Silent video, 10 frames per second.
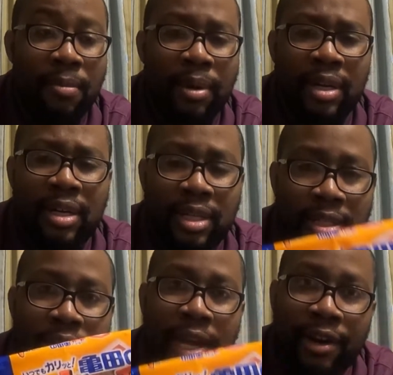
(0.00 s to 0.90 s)
But not
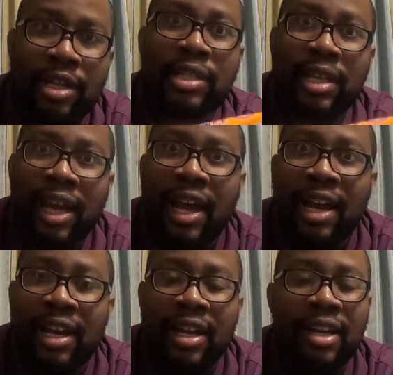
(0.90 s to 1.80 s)
to digress
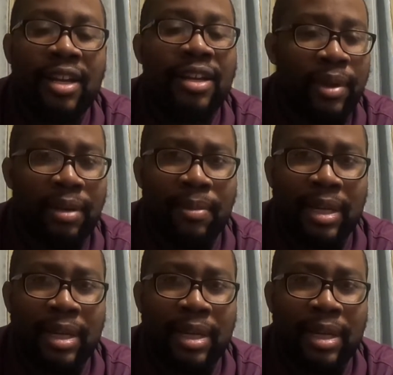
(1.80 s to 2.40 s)
again, me and